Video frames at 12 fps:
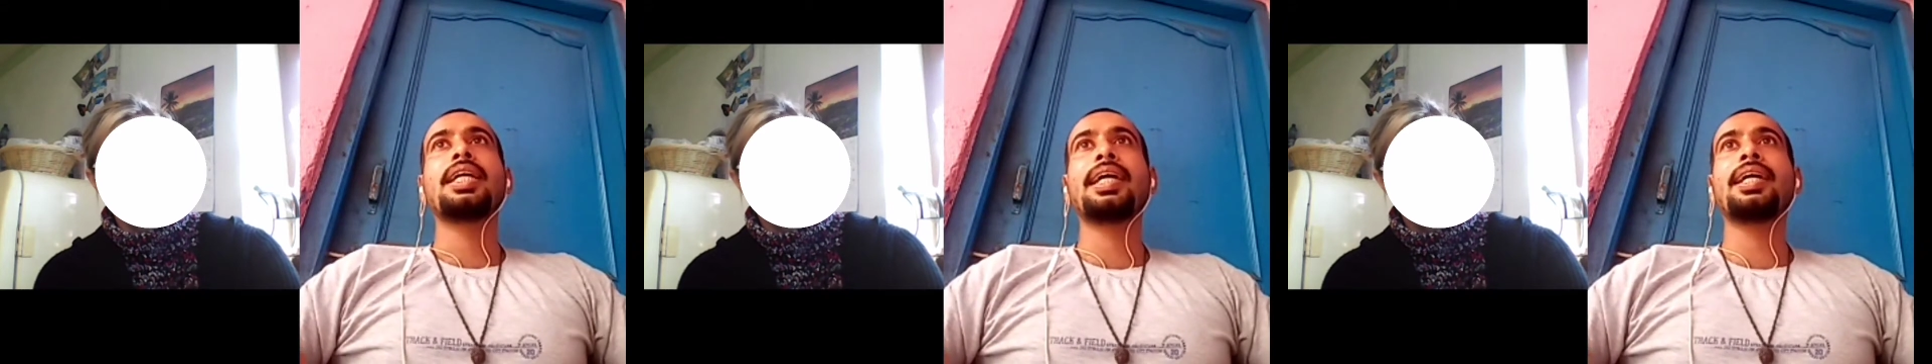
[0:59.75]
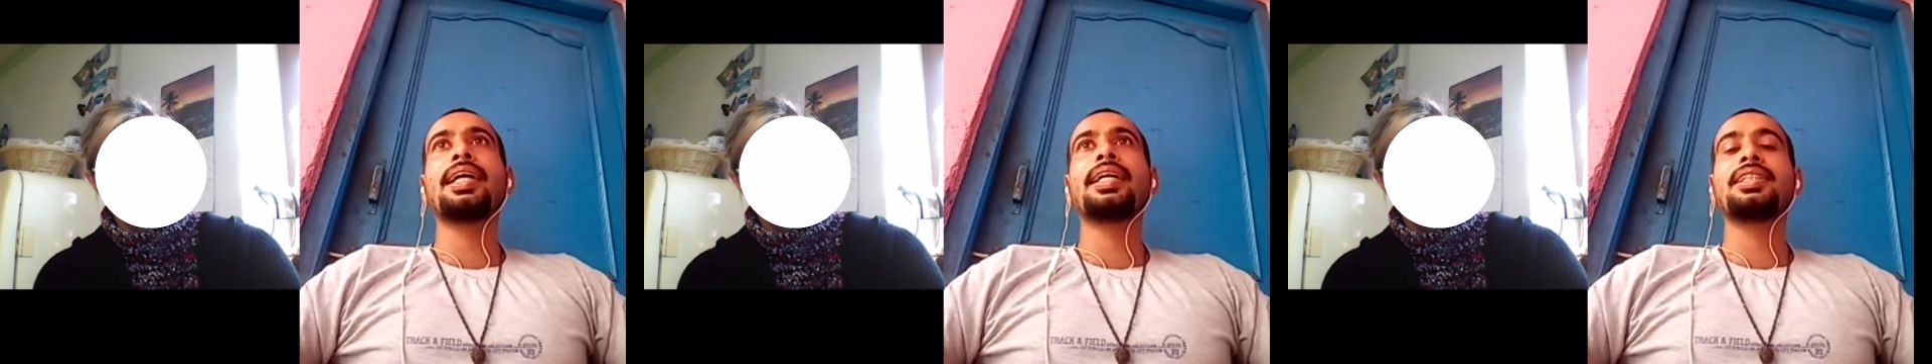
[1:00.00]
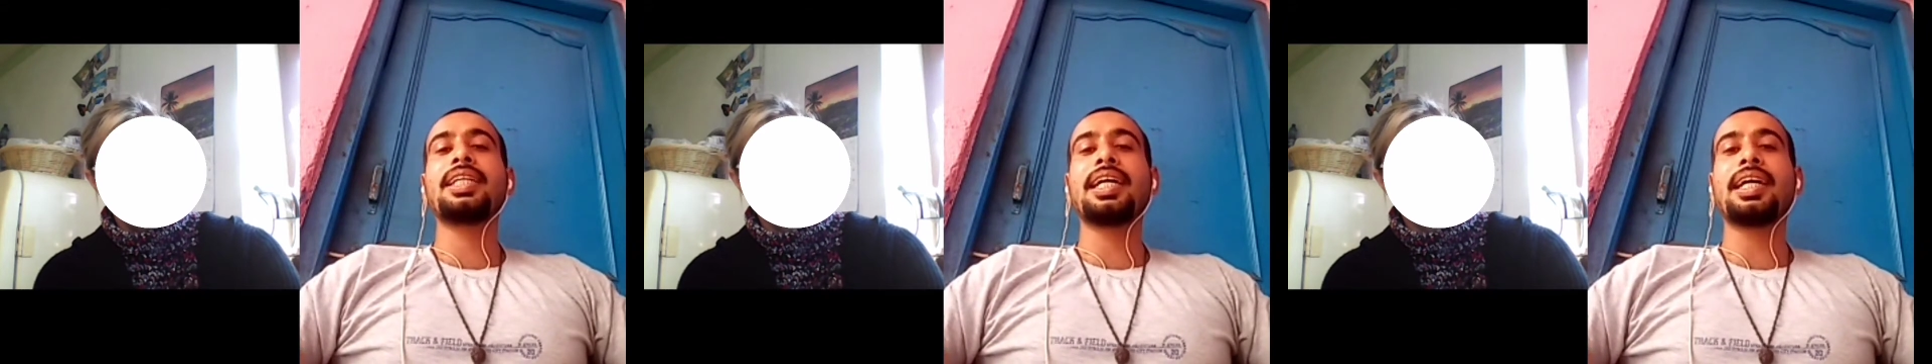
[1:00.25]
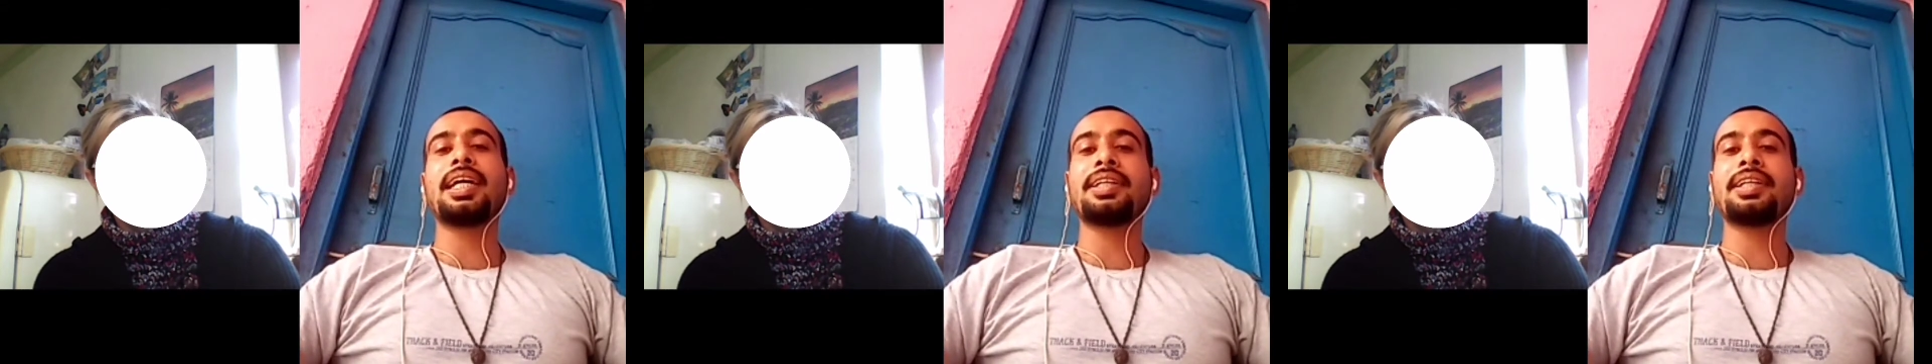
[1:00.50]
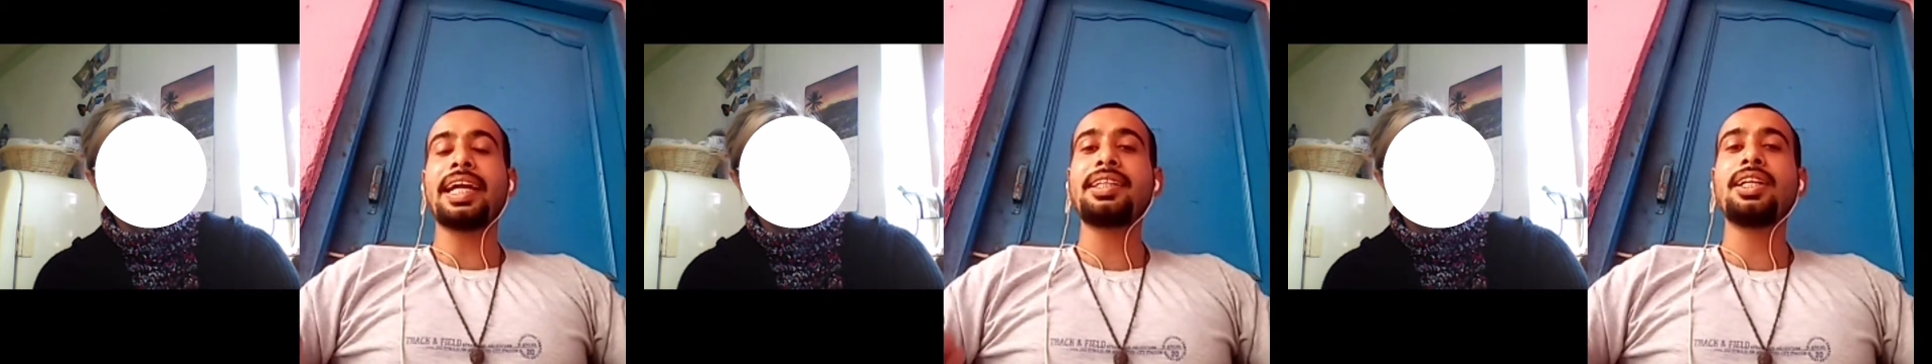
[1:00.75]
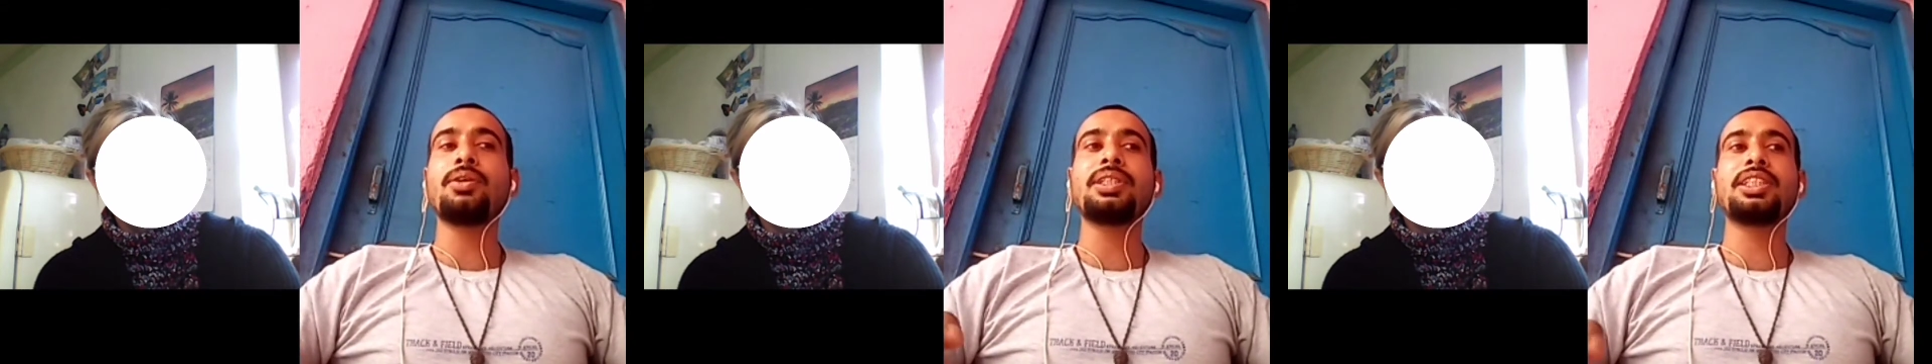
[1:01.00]
And
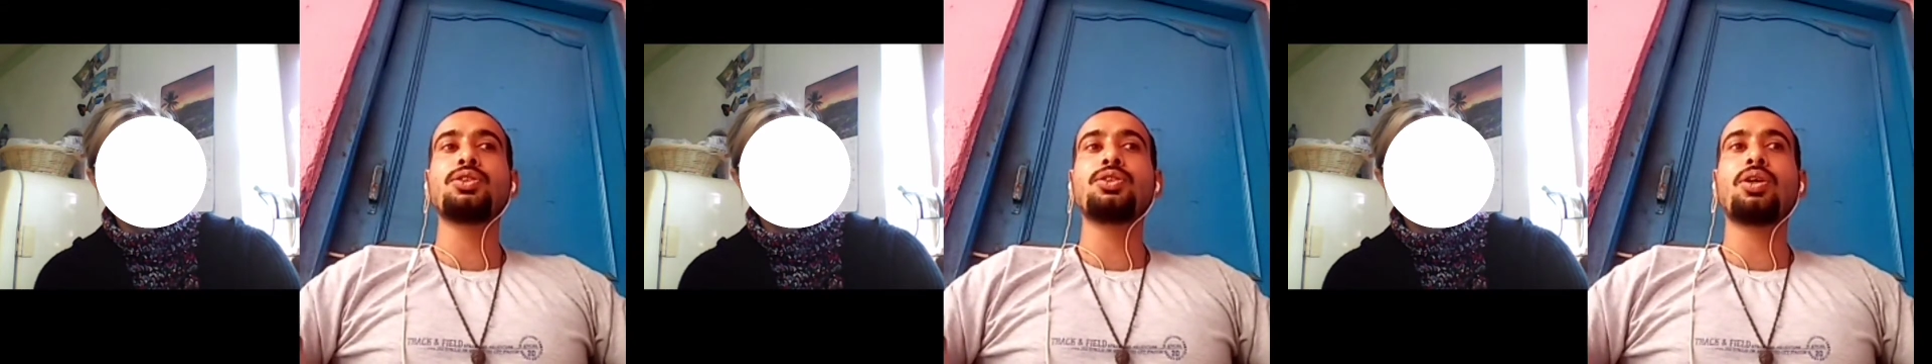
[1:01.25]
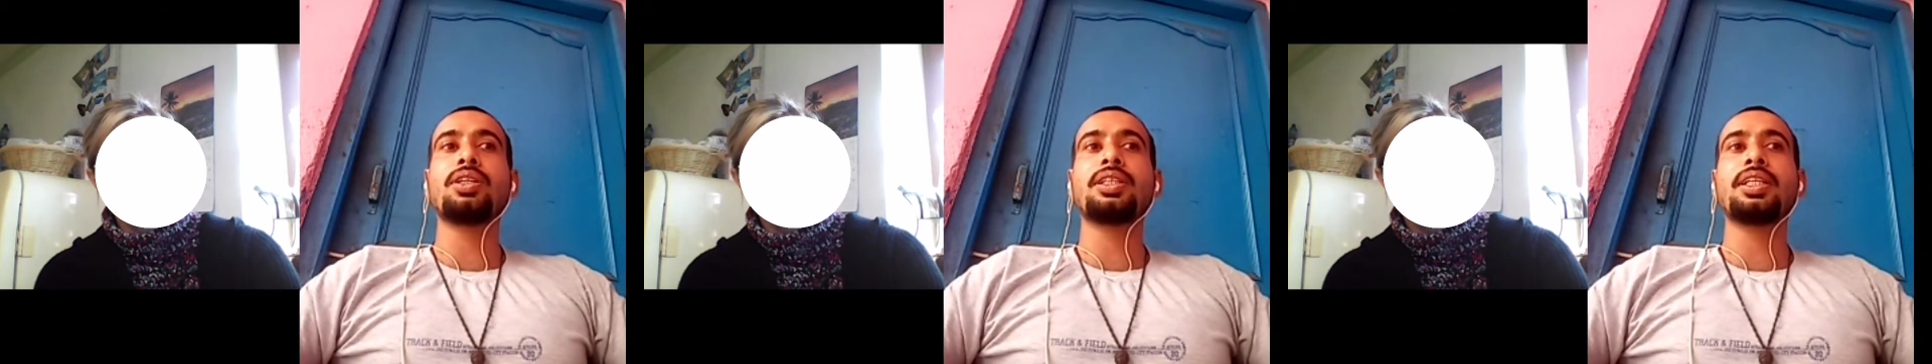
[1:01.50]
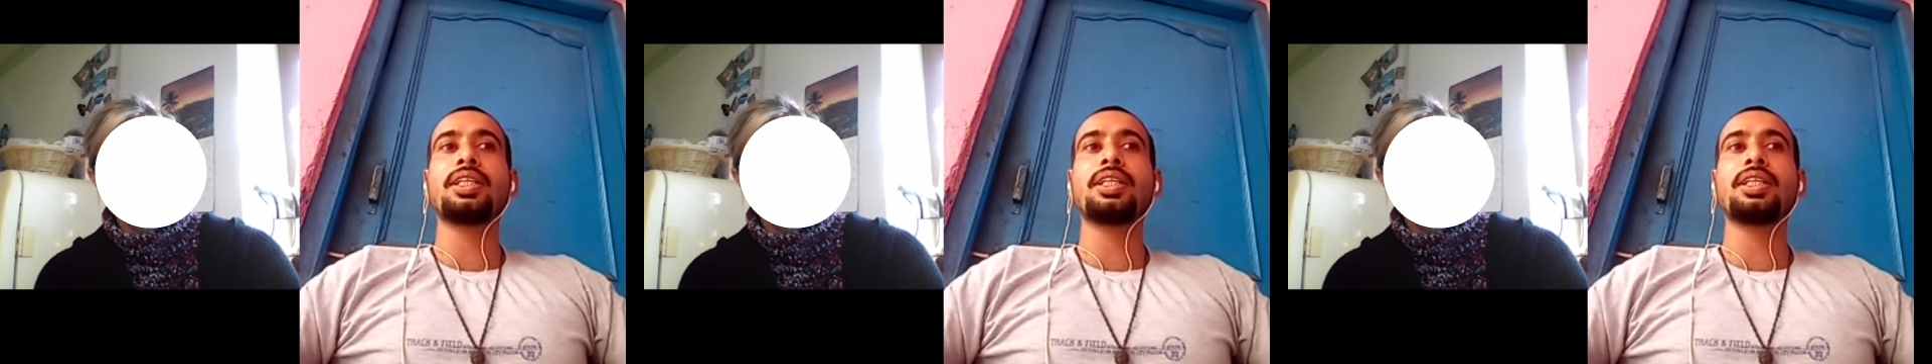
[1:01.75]
right now it is not